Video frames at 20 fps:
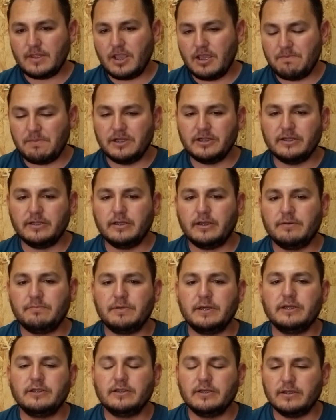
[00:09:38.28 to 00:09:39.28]
on
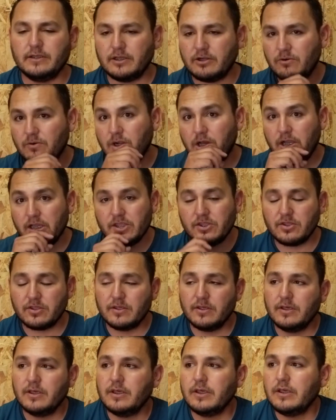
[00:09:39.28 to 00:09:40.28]
my
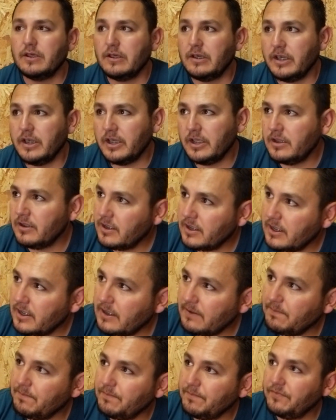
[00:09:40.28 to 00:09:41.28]
garage, and
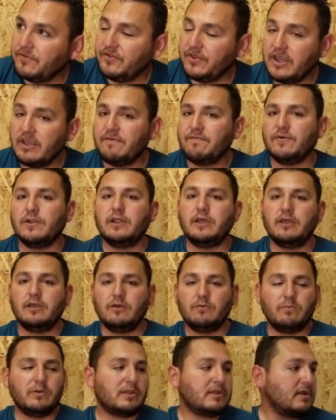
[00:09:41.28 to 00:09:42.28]

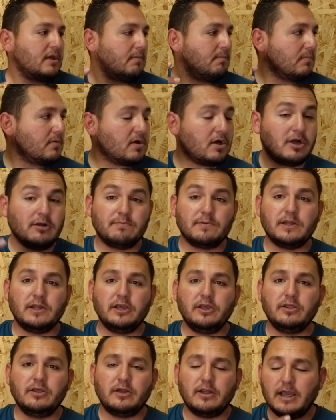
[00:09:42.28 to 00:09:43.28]
thankfully, with some carb
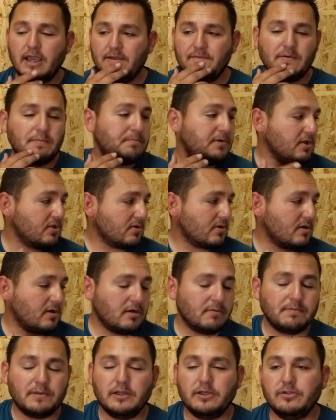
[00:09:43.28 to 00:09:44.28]
cleaner, I have a bunch of
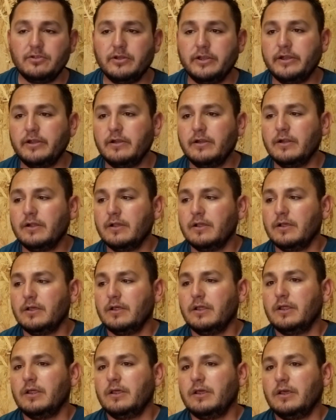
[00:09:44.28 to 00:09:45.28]
carb cleaner here,
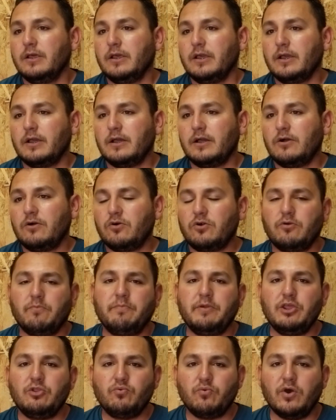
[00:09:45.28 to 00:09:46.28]
or
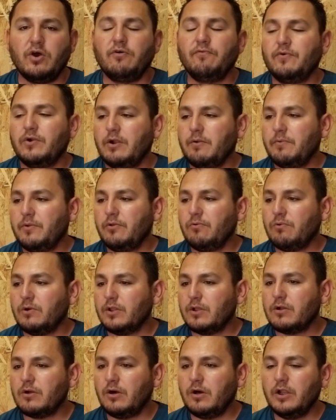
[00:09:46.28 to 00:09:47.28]
B12, whatever you
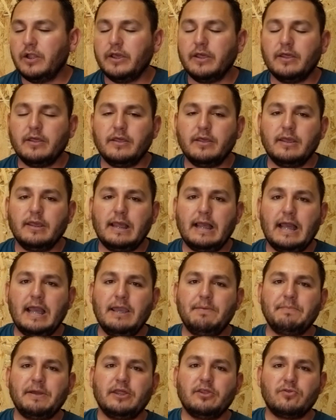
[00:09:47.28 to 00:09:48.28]
want to call it.
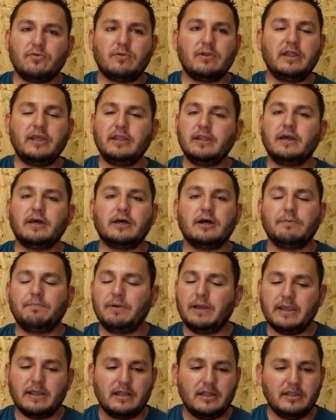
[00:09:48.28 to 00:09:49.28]
I managed to clean that up.
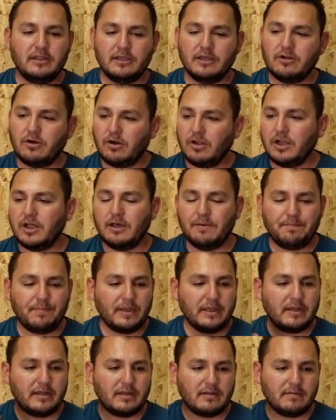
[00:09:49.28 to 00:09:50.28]
I cleaned it all up.
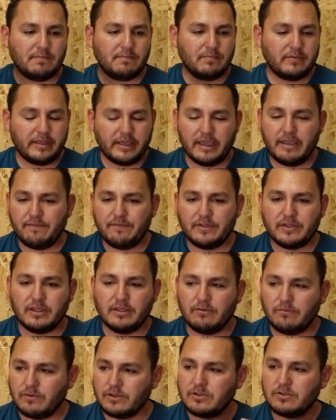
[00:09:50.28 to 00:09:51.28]

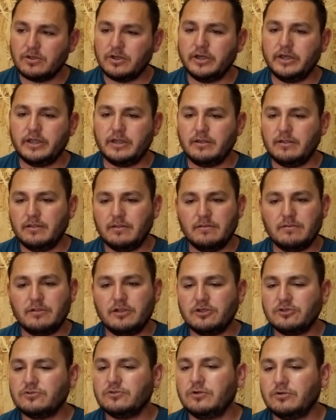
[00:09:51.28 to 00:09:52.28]
Everything was good.
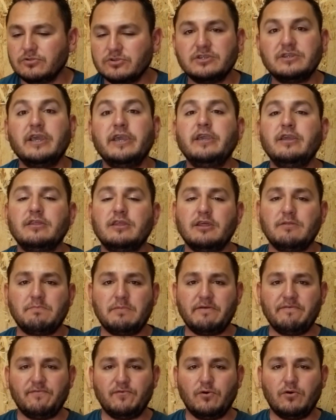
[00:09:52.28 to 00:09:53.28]
There's no stains on
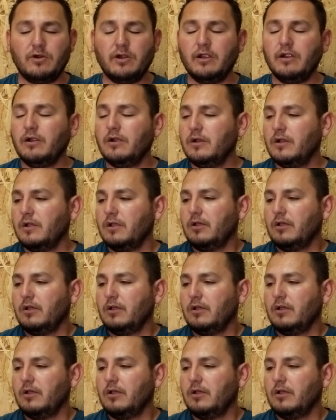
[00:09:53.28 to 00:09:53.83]
my floor.